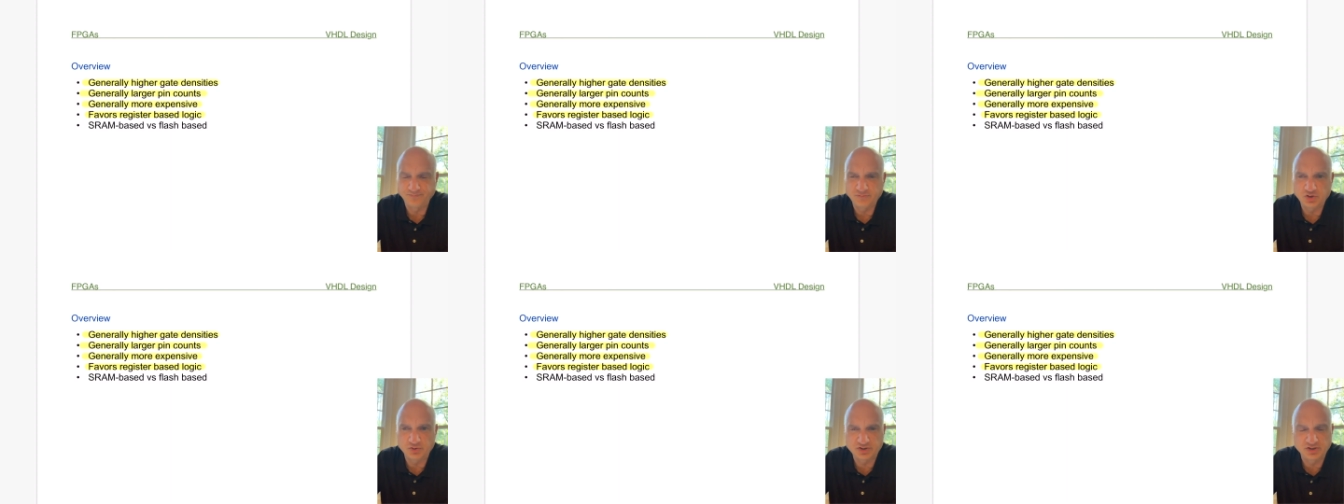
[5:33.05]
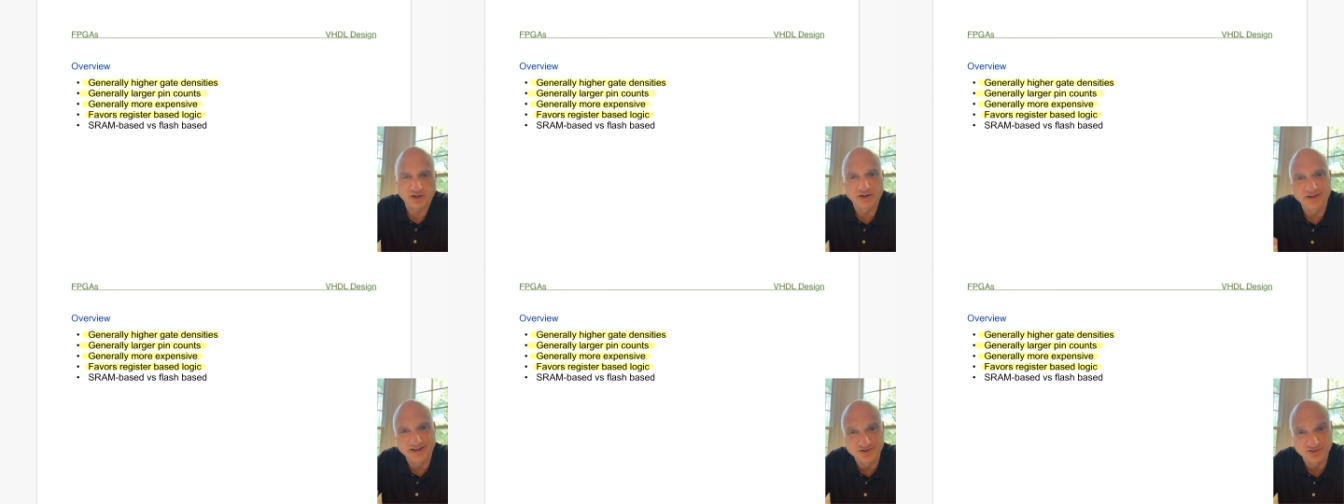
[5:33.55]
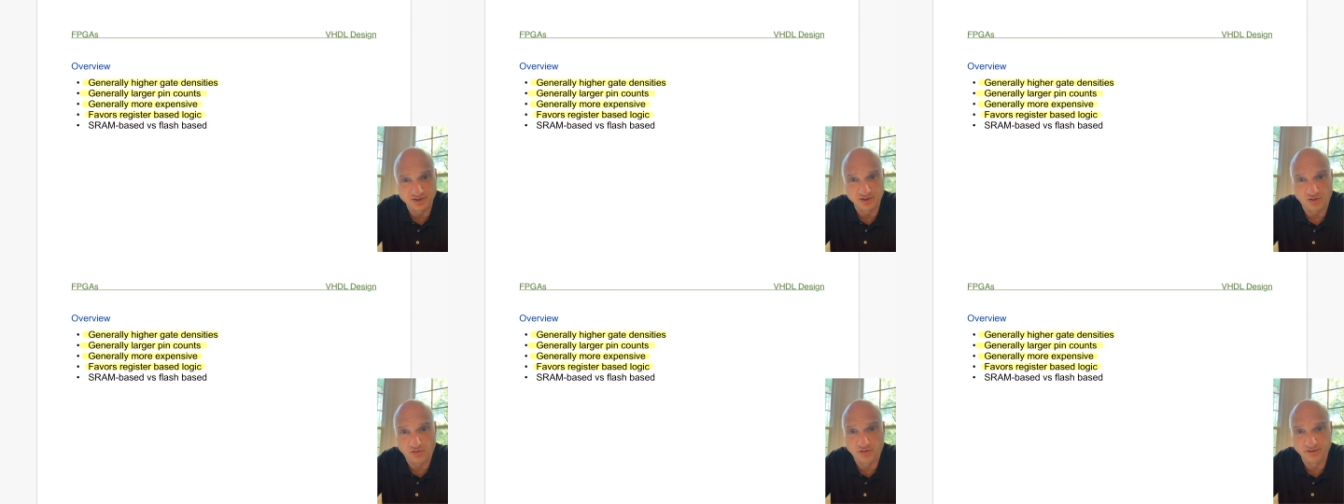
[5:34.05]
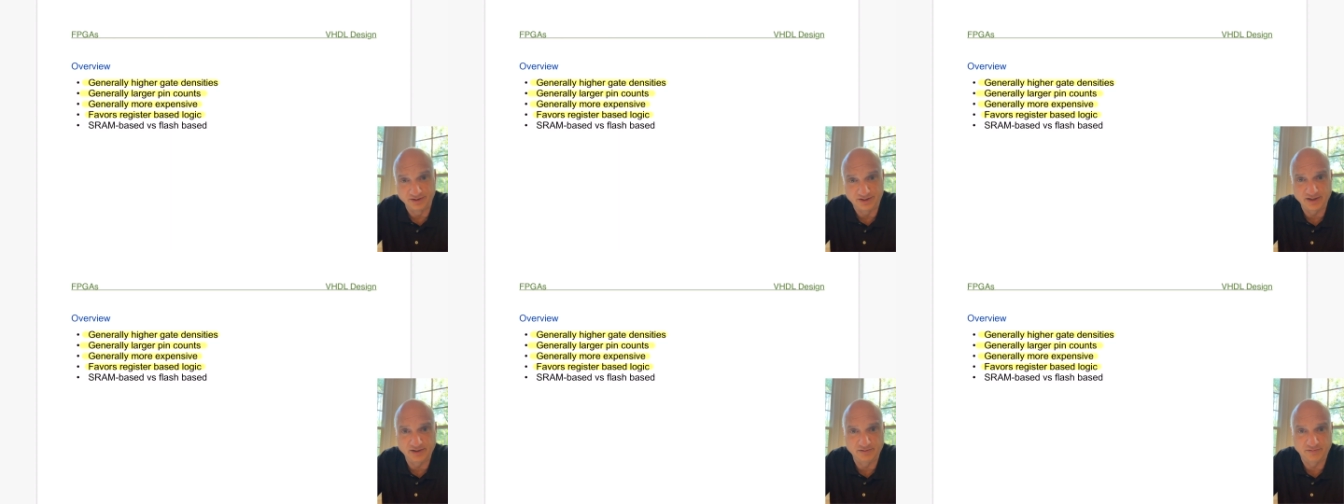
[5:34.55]
So it's not an instant on
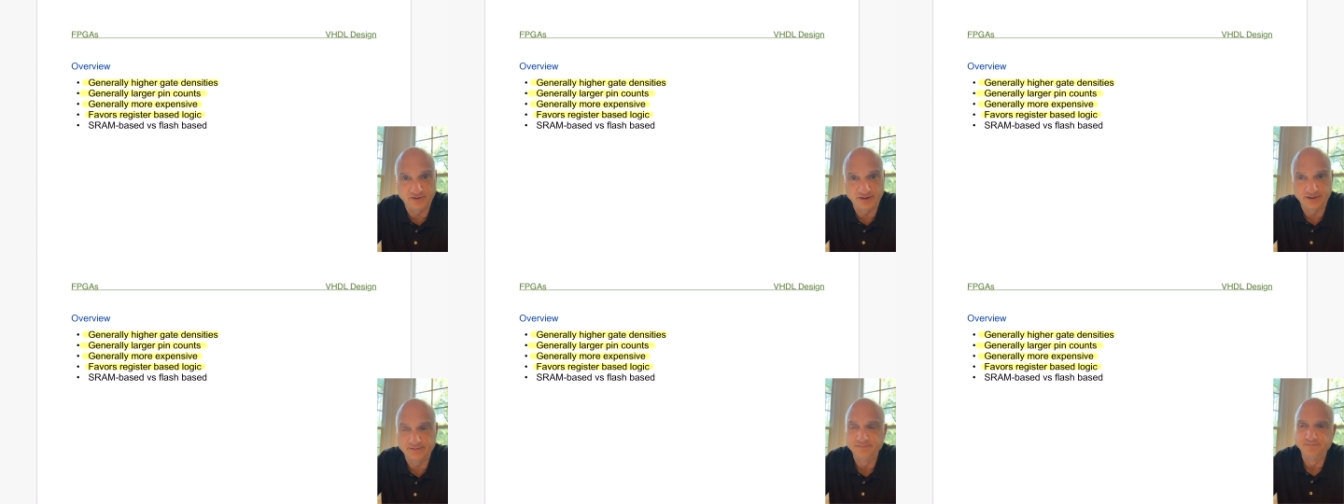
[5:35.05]
kind of thing.